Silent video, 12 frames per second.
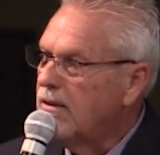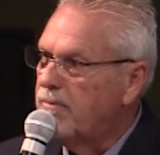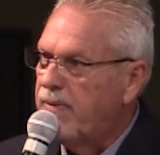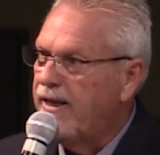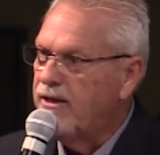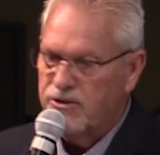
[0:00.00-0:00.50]
And
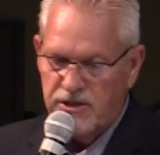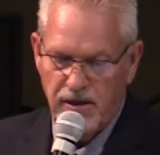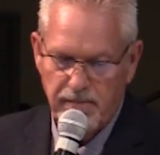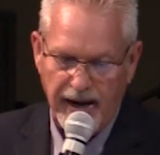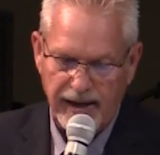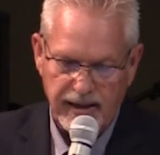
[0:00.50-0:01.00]
Peter's
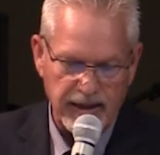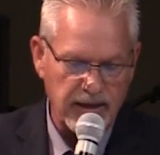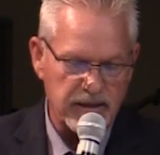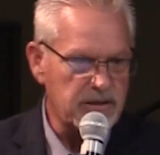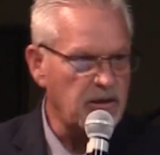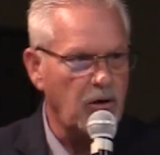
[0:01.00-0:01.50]
commanding
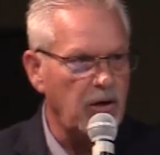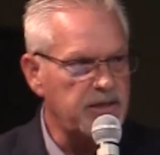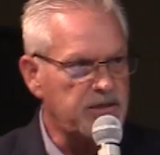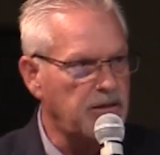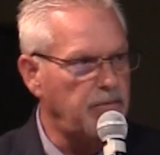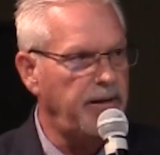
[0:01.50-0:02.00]
us, now
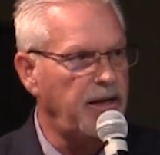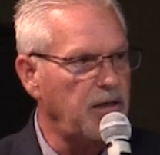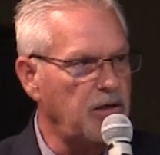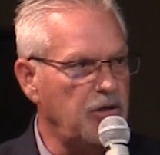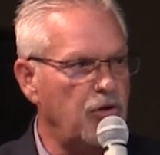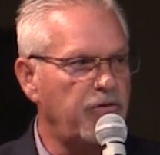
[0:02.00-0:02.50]
listen to me,
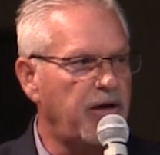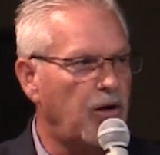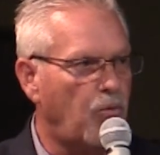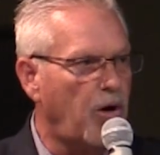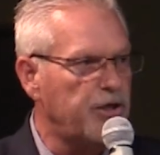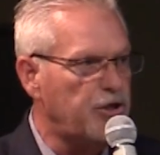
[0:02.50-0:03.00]
you've got
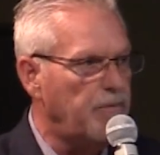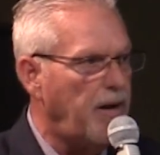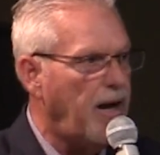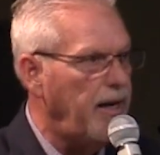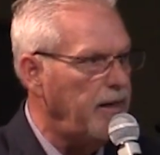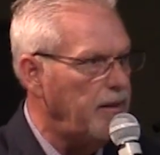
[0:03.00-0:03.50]
to watch your
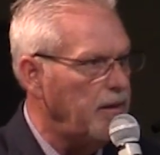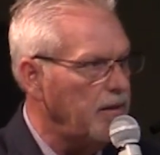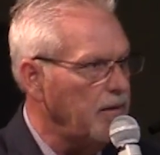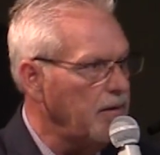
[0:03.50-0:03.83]
mind.